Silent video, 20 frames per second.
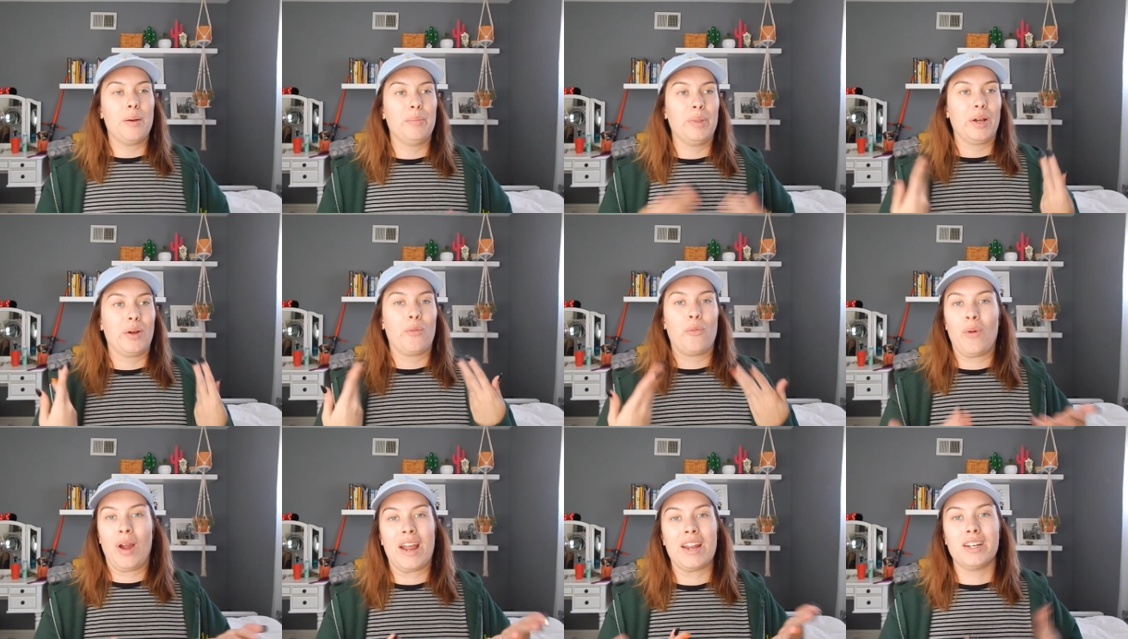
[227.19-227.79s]

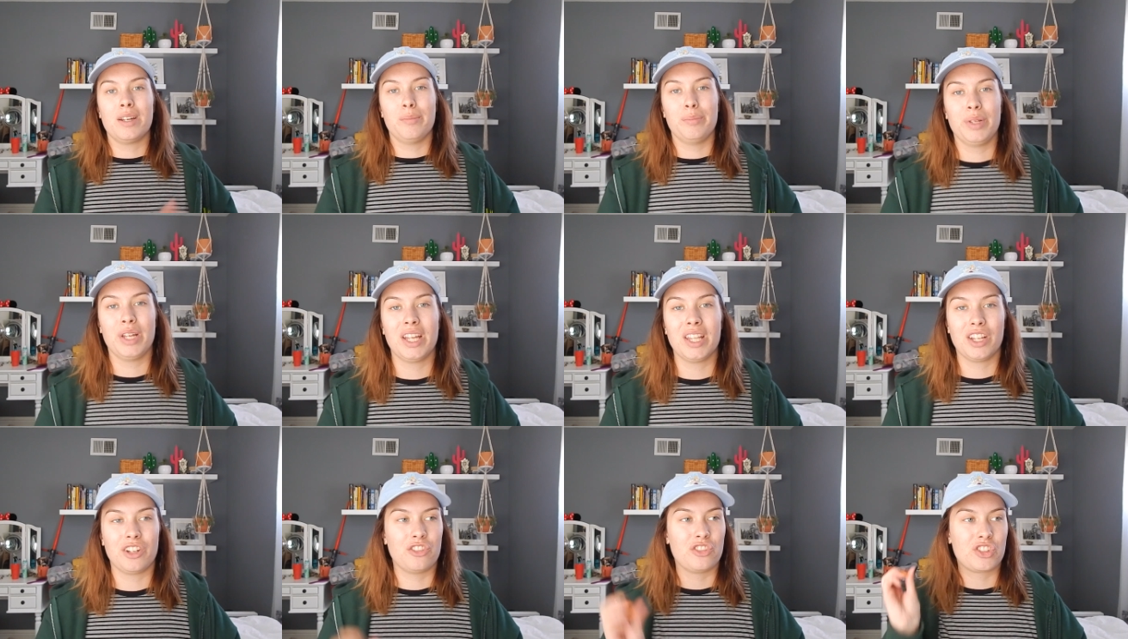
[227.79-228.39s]
them like
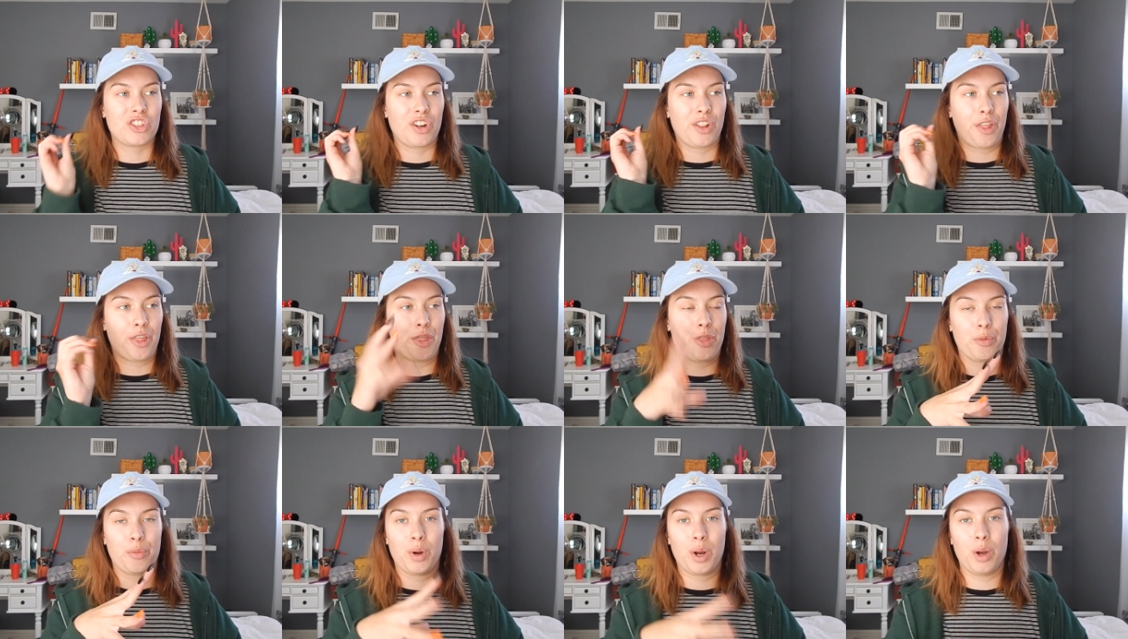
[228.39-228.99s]
randomly, like you're just
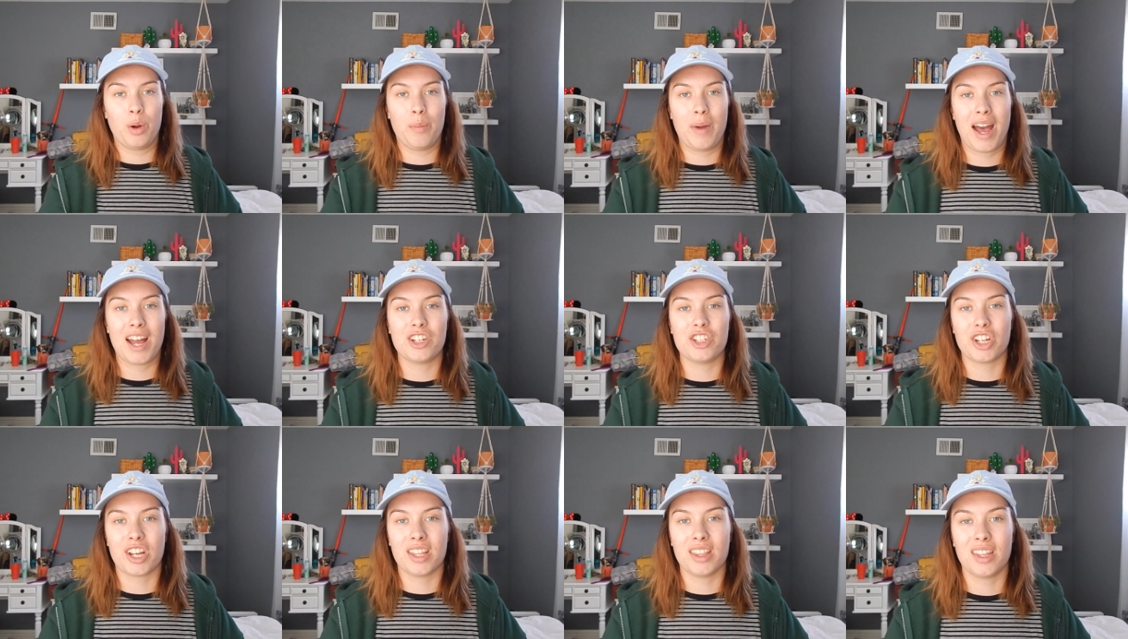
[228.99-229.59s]
gonna throw
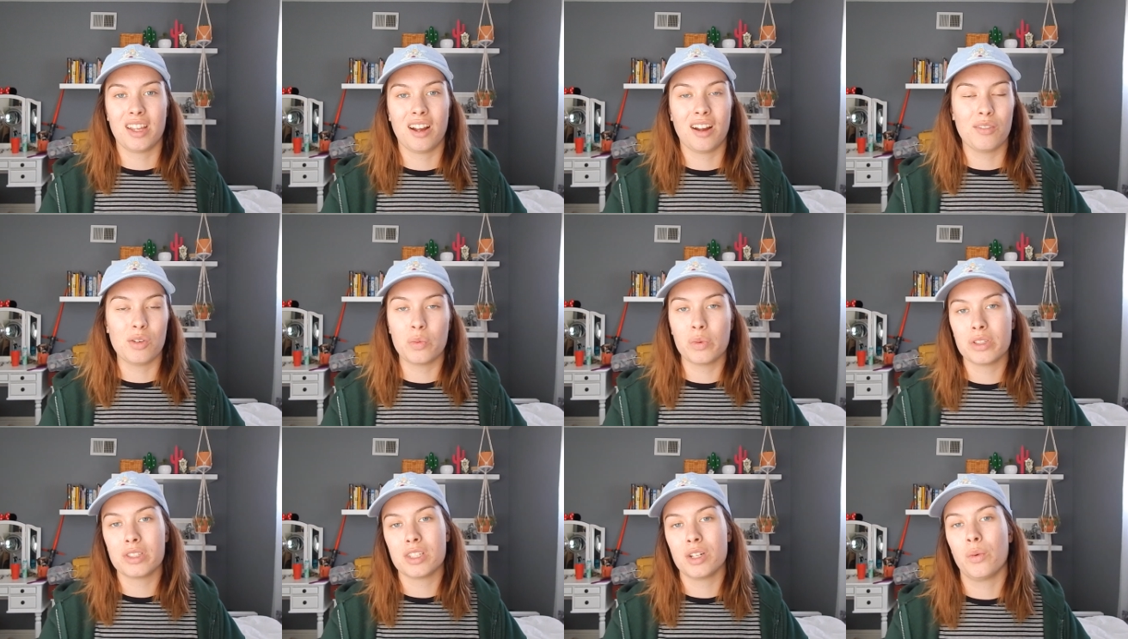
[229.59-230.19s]
magic in
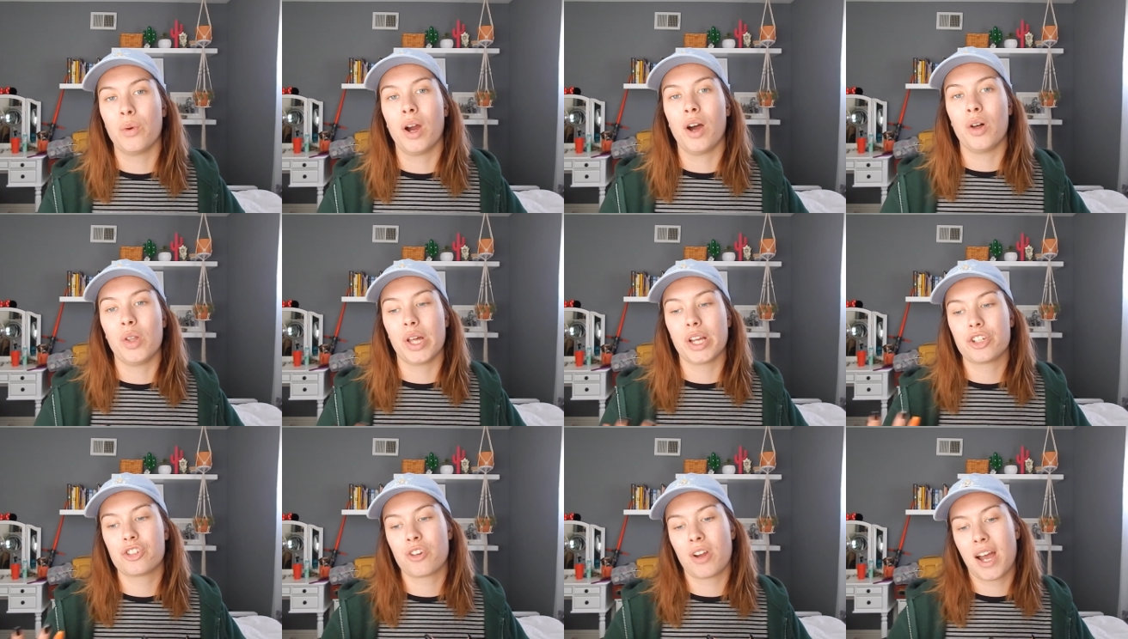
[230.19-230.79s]
there every once in a
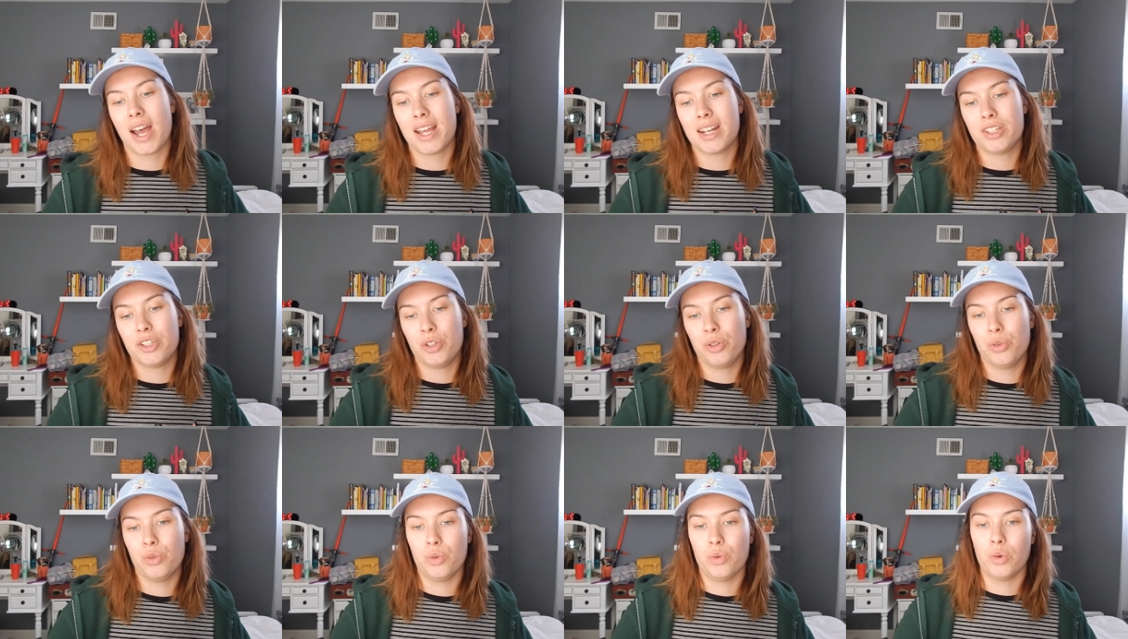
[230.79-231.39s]
while. Like
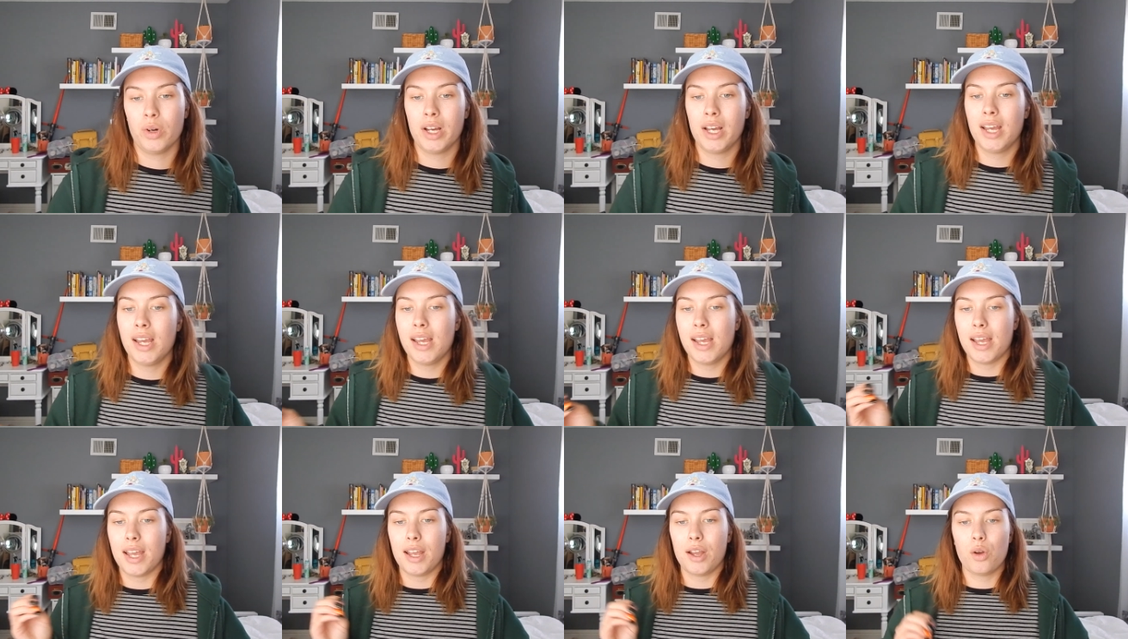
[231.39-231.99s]
try
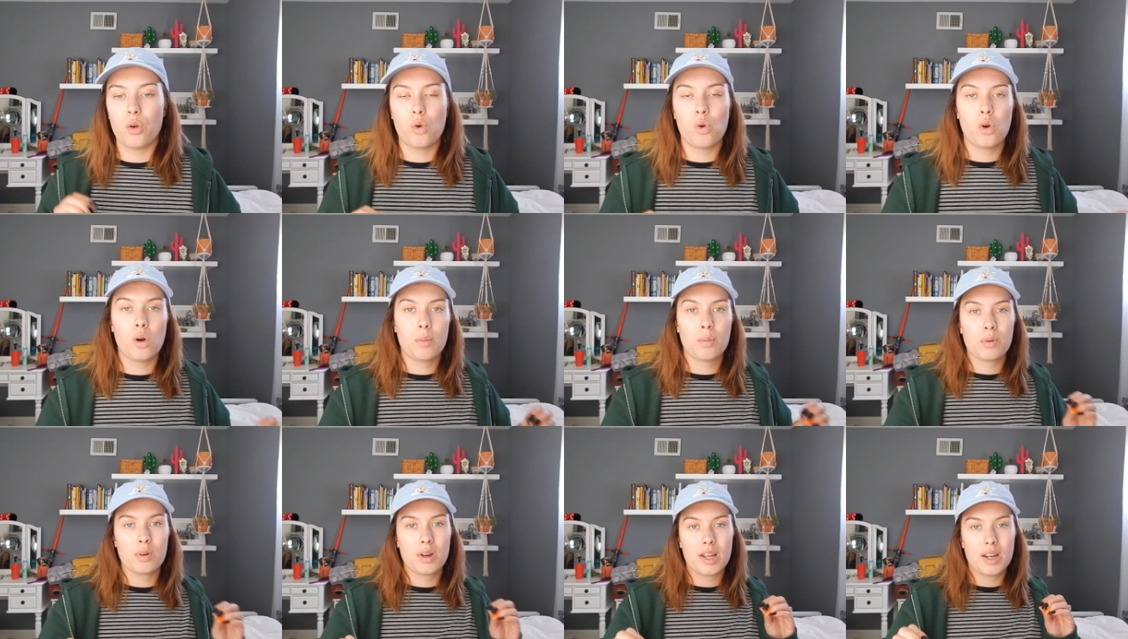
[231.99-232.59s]
to
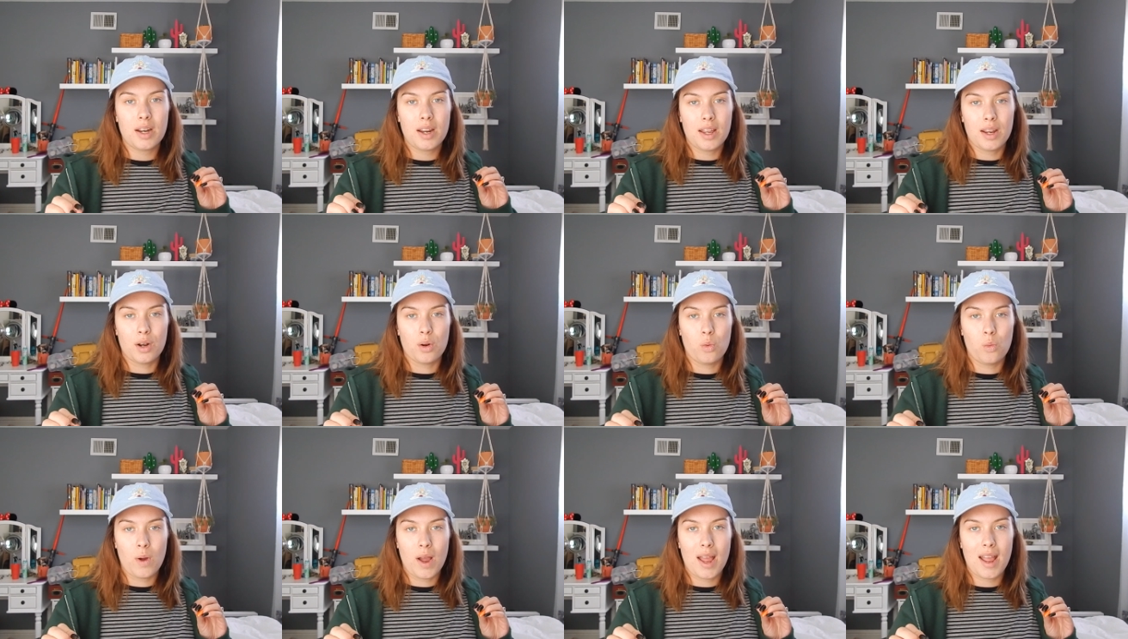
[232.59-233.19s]
incorporate
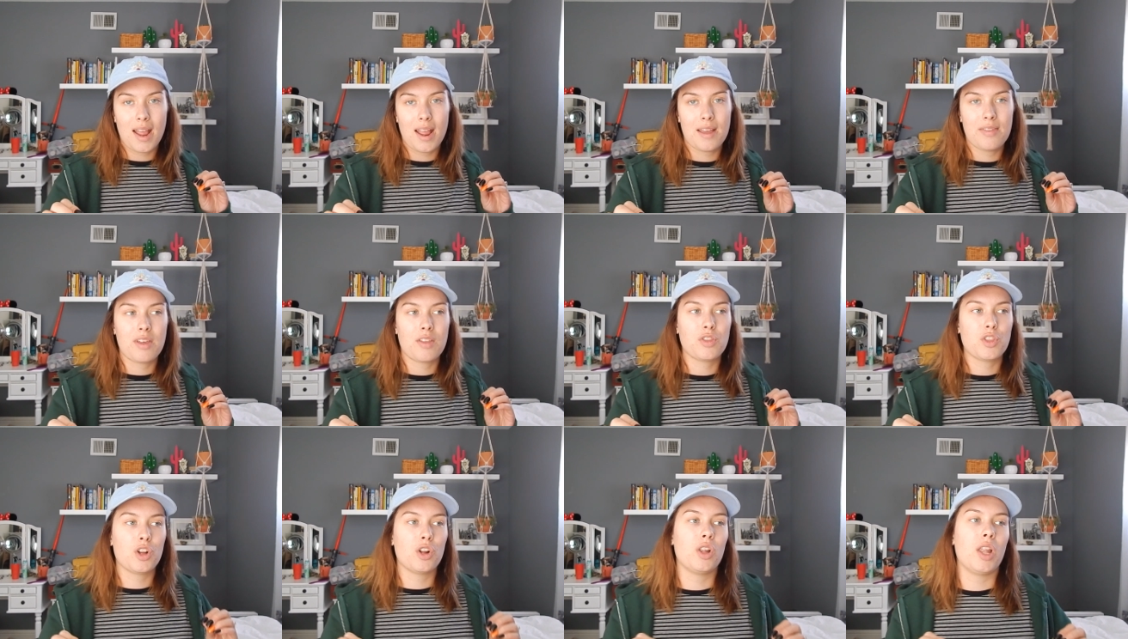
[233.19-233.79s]
it in a
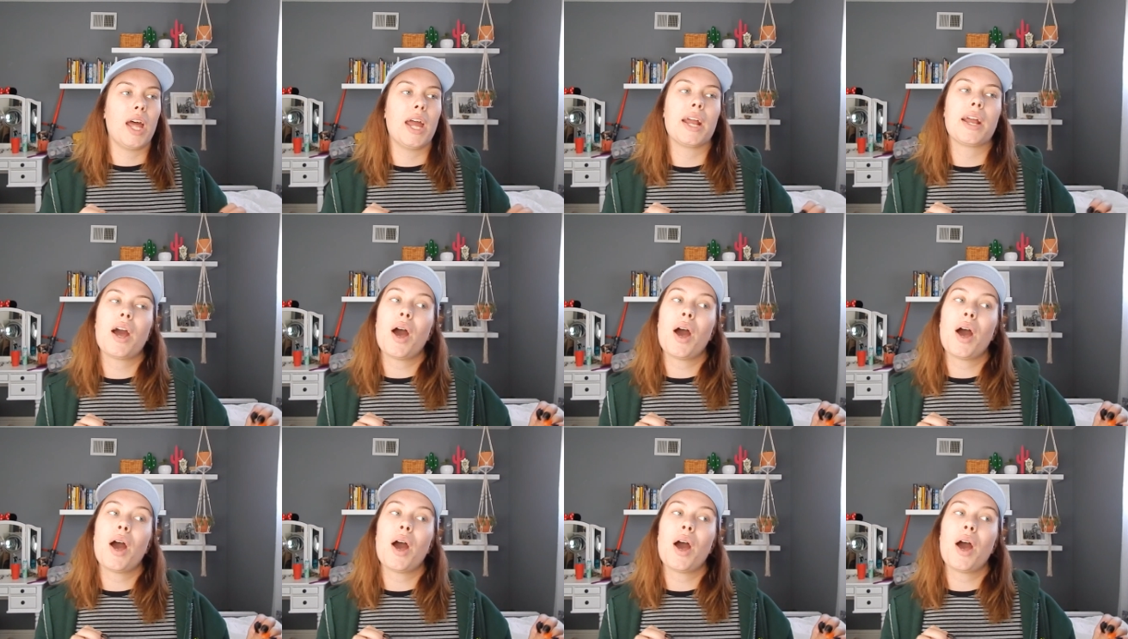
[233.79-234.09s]
way that they're